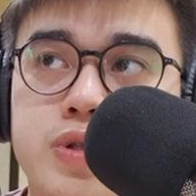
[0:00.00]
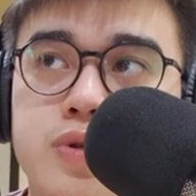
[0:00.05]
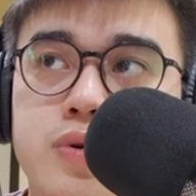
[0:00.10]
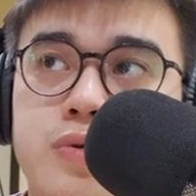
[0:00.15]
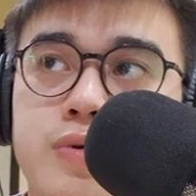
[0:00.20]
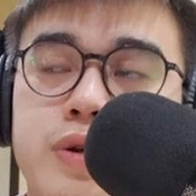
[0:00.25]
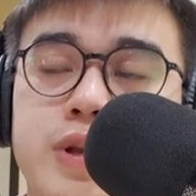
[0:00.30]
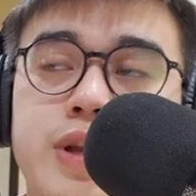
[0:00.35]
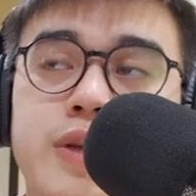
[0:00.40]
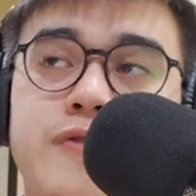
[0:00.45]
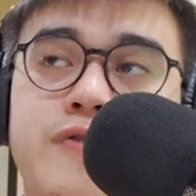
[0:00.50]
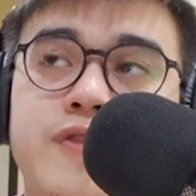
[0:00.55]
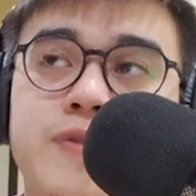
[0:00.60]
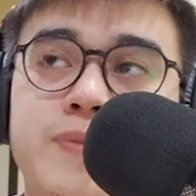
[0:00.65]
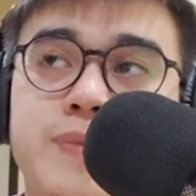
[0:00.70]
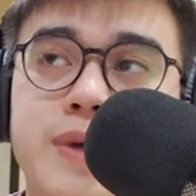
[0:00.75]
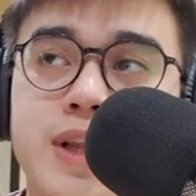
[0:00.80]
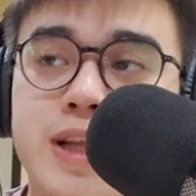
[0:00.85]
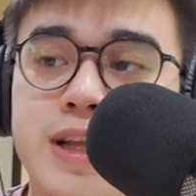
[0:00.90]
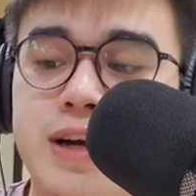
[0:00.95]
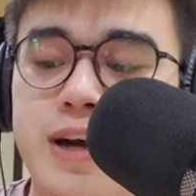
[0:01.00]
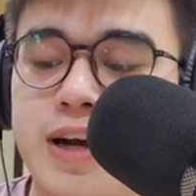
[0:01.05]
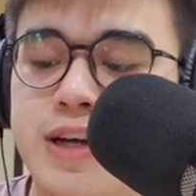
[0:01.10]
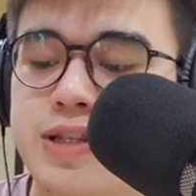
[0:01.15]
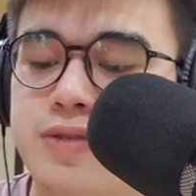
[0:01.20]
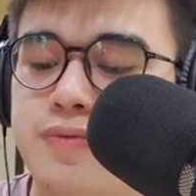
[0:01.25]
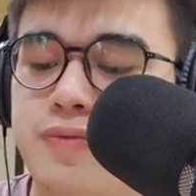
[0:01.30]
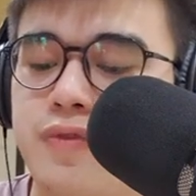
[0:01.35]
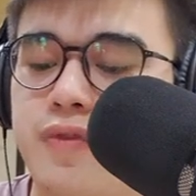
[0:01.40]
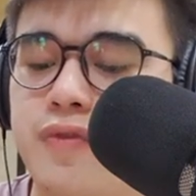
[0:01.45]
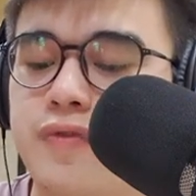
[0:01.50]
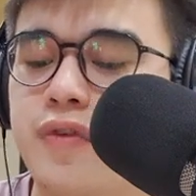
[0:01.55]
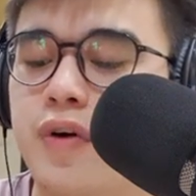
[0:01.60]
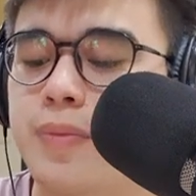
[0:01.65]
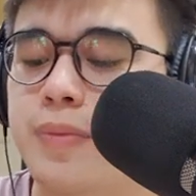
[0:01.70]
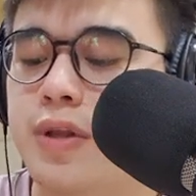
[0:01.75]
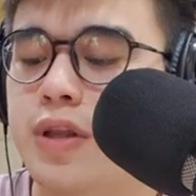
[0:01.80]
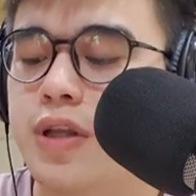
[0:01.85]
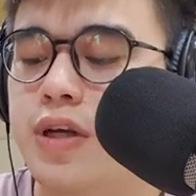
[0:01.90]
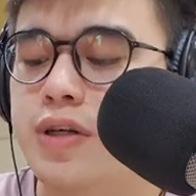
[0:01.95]
already familiarized with the
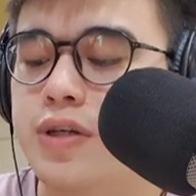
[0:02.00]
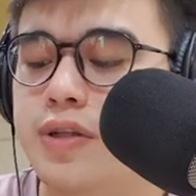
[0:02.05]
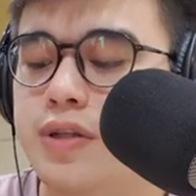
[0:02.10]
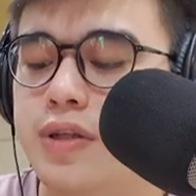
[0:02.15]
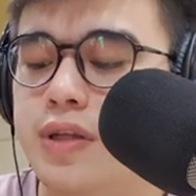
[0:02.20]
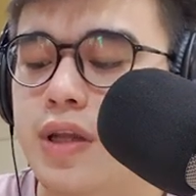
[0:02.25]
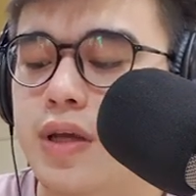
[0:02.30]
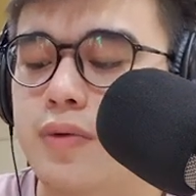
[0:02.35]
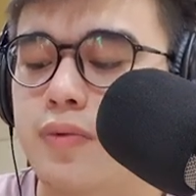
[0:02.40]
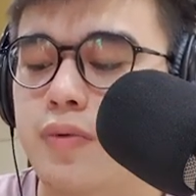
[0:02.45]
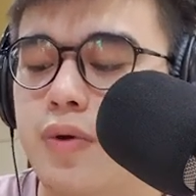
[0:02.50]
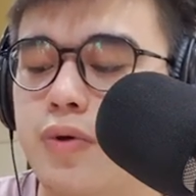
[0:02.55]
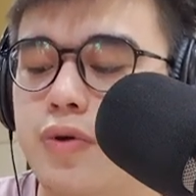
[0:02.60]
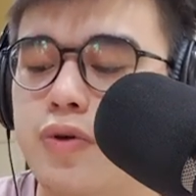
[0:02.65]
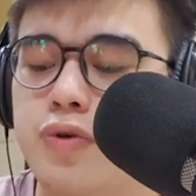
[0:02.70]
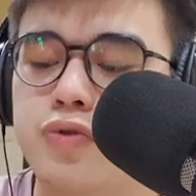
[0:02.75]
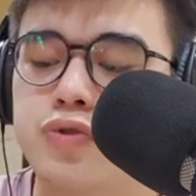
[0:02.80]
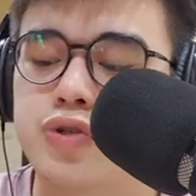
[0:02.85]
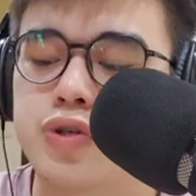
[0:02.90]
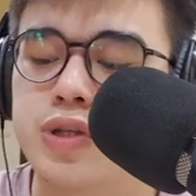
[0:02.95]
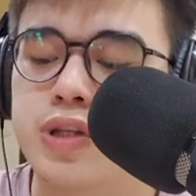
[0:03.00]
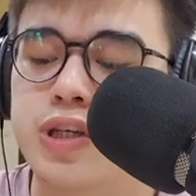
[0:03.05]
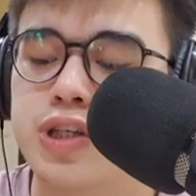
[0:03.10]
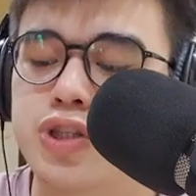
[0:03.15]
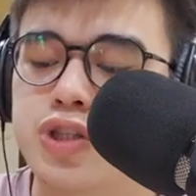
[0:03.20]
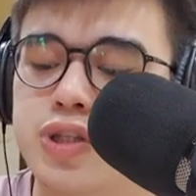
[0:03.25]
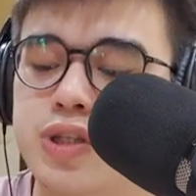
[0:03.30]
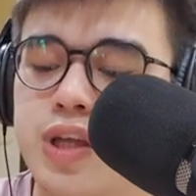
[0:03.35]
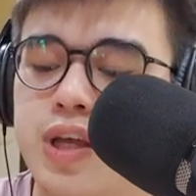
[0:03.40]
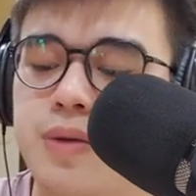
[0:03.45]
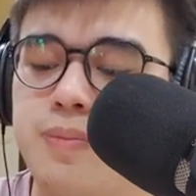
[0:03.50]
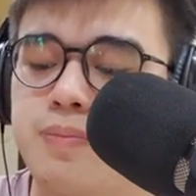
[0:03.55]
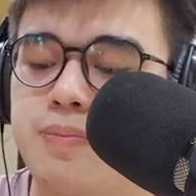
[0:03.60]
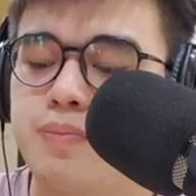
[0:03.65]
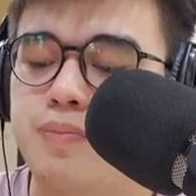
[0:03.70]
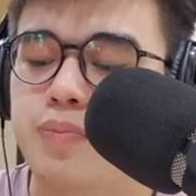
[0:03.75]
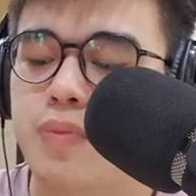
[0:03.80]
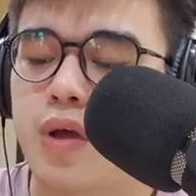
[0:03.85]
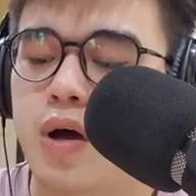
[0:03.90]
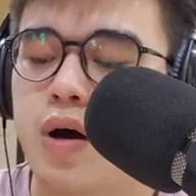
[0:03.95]
formula, they will usually skip
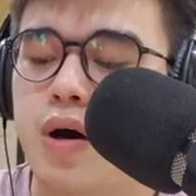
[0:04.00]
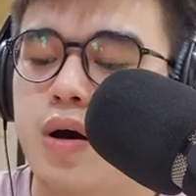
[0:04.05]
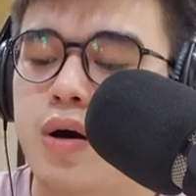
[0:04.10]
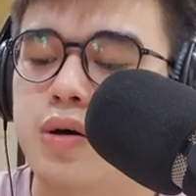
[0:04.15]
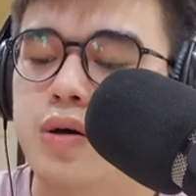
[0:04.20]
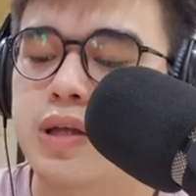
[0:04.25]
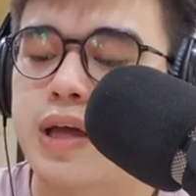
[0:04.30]
all the